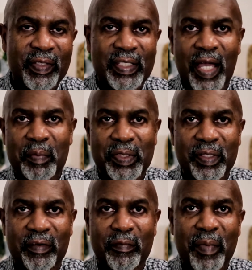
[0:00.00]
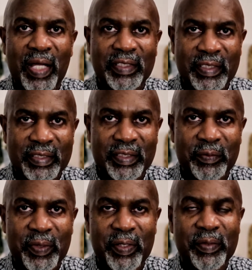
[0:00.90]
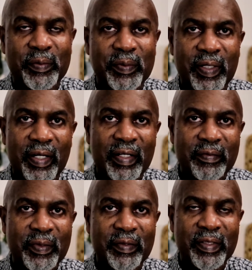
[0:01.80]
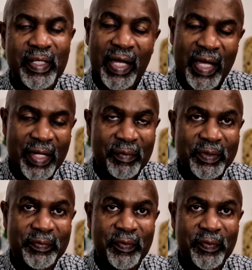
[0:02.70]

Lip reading: capital of Manchester, where I am